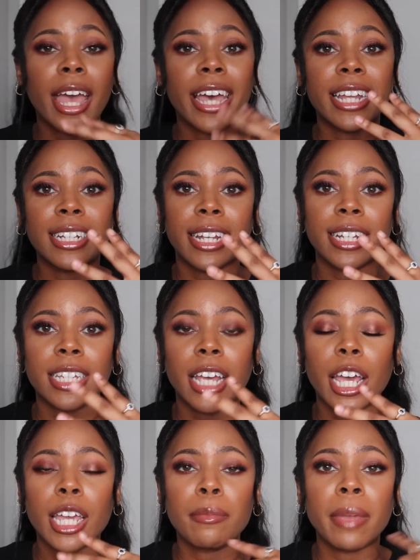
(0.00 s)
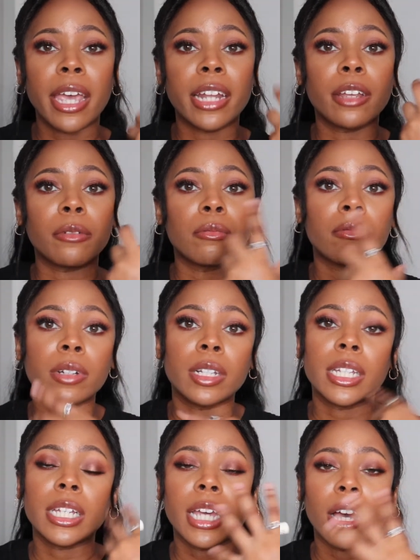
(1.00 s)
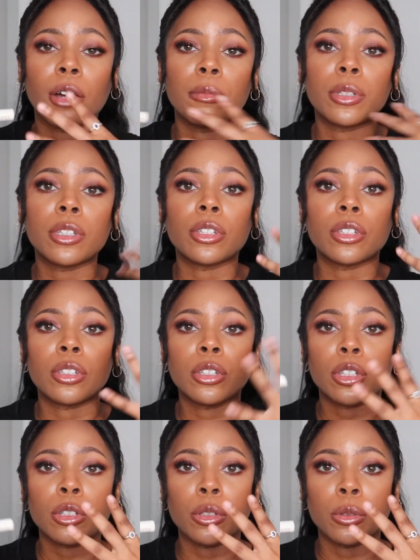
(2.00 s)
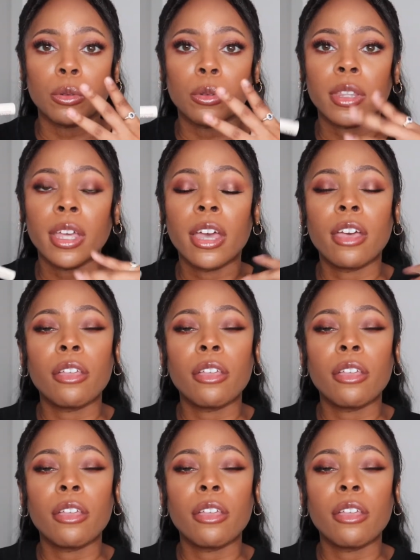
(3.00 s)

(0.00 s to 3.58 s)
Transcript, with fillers: at nighttime and it really helps to soothe